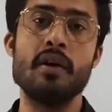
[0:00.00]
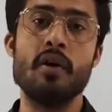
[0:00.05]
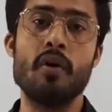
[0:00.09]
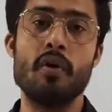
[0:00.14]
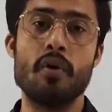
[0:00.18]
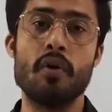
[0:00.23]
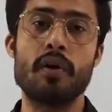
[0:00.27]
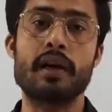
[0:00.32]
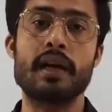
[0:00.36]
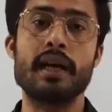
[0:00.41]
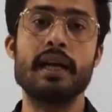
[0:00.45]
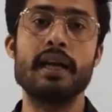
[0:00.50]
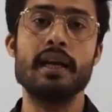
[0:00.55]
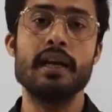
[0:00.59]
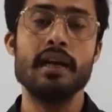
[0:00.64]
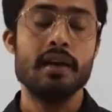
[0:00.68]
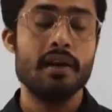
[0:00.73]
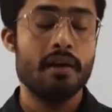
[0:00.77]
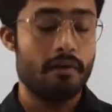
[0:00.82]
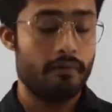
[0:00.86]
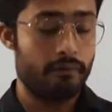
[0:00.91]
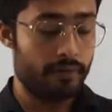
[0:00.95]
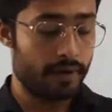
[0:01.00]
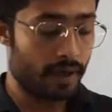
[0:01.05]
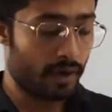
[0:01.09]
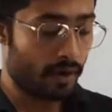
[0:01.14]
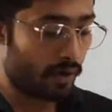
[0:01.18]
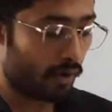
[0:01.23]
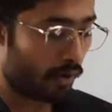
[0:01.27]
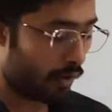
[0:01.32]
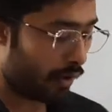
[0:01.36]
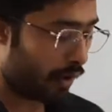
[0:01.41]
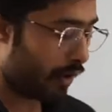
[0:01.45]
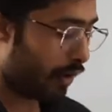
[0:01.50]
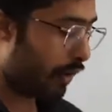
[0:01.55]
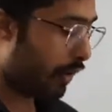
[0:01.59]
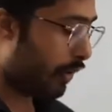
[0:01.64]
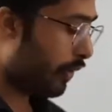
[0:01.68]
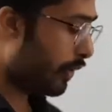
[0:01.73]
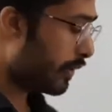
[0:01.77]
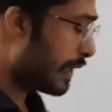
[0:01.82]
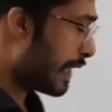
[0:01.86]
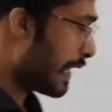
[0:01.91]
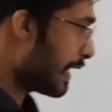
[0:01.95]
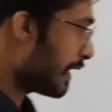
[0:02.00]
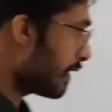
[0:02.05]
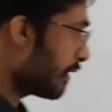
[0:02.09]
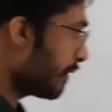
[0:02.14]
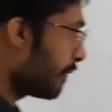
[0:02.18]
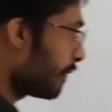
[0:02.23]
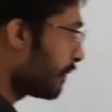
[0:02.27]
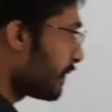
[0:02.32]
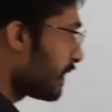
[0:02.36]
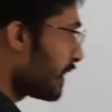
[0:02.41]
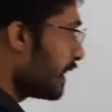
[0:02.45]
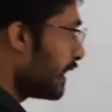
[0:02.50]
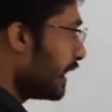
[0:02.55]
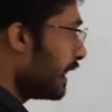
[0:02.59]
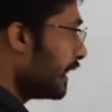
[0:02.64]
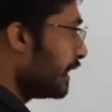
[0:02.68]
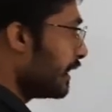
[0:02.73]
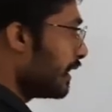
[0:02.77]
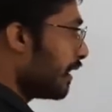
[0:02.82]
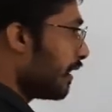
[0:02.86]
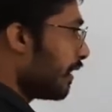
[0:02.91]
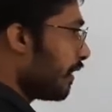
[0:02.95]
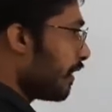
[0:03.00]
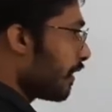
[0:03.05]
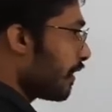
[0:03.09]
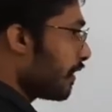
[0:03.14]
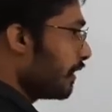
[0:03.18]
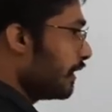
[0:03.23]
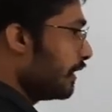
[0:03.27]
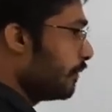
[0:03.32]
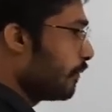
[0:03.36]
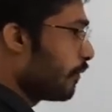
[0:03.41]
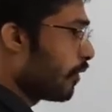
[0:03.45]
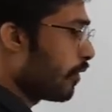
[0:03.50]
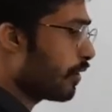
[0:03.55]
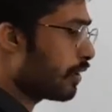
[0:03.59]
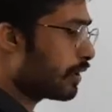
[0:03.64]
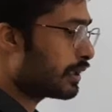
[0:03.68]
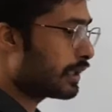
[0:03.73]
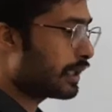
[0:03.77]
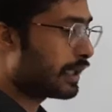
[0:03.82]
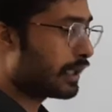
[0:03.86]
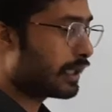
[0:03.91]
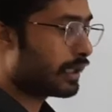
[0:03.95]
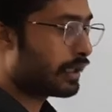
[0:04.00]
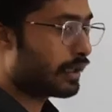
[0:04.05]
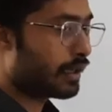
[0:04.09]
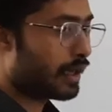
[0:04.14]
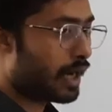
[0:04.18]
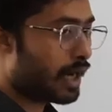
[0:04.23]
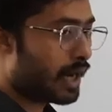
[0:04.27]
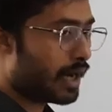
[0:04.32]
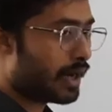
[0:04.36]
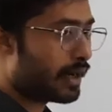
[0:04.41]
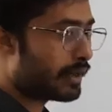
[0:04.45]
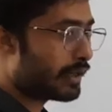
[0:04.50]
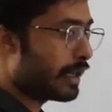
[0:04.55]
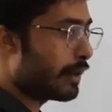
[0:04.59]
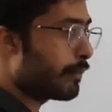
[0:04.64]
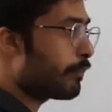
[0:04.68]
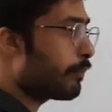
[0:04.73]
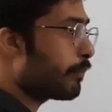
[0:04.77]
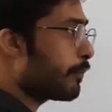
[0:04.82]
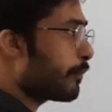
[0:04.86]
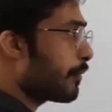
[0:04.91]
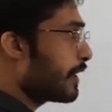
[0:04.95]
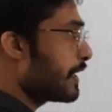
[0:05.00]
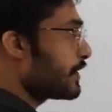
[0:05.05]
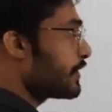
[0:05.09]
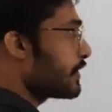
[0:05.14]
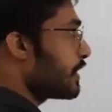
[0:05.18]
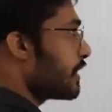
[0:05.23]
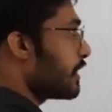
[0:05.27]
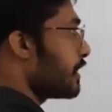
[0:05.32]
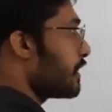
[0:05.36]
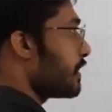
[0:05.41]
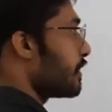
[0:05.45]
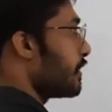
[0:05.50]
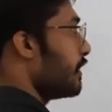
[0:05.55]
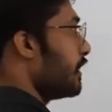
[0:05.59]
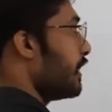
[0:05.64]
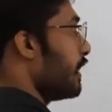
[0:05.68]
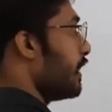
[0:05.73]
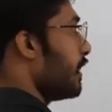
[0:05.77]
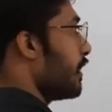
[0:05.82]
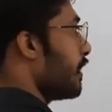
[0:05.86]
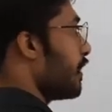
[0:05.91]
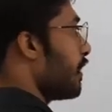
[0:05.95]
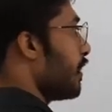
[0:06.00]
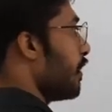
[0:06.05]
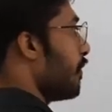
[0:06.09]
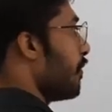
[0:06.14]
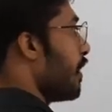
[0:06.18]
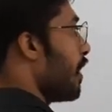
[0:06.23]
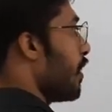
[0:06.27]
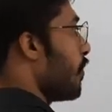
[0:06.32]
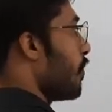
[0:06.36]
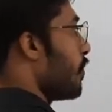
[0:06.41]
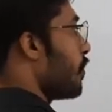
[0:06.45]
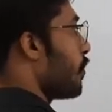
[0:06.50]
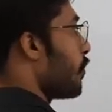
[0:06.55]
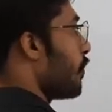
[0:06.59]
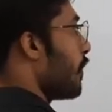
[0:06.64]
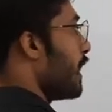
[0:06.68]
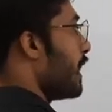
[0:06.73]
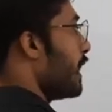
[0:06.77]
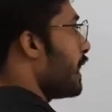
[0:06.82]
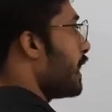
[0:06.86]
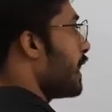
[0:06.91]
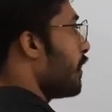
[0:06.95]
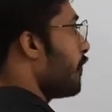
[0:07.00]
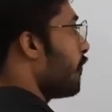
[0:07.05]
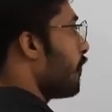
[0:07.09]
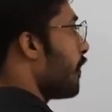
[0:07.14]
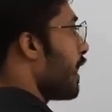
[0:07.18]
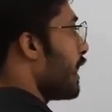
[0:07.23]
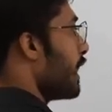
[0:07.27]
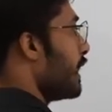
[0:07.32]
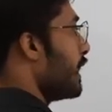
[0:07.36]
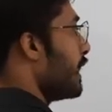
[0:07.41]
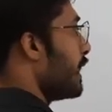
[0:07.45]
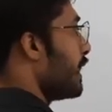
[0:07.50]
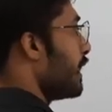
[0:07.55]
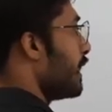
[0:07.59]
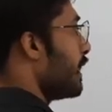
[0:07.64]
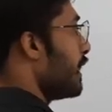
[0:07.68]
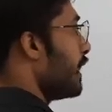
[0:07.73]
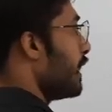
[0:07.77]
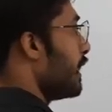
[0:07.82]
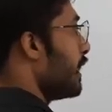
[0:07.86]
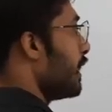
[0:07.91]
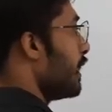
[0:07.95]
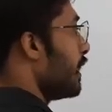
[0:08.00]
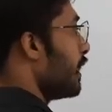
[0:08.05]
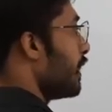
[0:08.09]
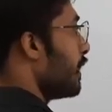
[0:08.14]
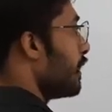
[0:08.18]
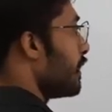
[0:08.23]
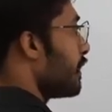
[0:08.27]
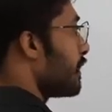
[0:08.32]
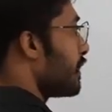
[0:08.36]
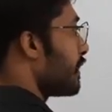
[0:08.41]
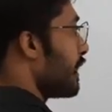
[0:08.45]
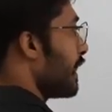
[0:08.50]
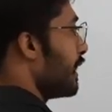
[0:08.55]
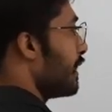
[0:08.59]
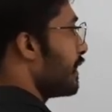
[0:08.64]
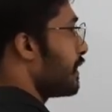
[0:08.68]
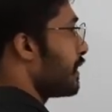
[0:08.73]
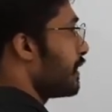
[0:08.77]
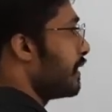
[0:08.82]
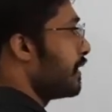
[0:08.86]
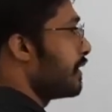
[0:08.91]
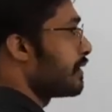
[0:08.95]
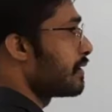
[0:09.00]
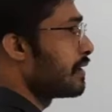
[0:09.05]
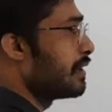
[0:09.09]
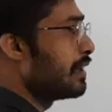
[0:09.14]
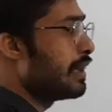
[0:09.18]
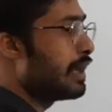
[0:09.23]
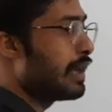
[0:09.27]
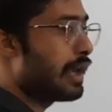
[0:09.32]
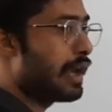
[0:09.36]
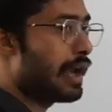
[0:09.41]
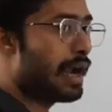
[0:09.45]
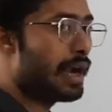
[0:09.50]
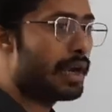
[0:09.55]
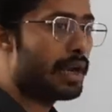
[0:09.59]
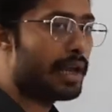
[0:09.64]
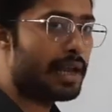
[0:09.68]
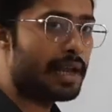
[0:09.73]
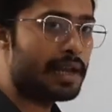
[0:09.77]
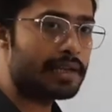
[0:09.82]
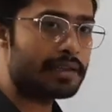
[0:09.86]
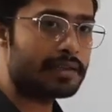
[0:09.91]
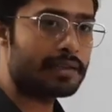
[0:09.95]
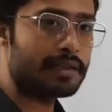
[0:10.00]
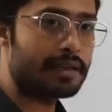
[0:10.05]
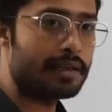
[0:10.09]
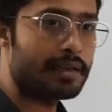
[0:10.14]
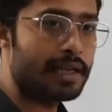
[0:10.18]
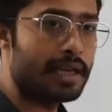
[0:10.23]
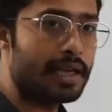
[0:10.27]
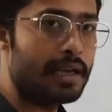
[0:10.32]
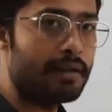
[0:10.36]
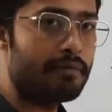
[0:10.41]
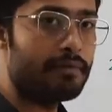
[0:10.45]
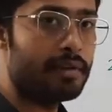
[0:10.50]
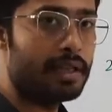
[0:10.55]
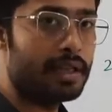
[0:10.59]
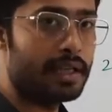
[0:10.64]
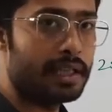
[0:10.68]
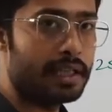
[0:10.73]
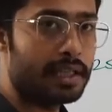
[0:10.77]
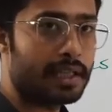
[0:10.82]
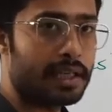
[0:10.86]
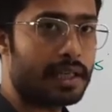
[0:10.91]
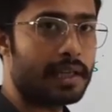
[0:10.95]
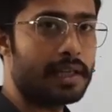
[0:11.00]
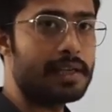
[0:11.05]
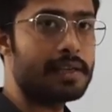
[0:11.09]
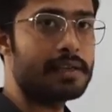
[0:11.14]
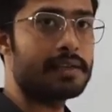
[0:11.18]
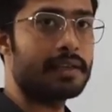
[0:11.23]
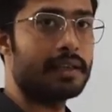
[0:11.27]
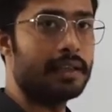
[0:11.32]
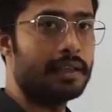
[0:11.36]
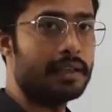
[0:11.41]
Okay, we all know that in early morning our temperature is near about 25 degree Celsius, and as the day will increase,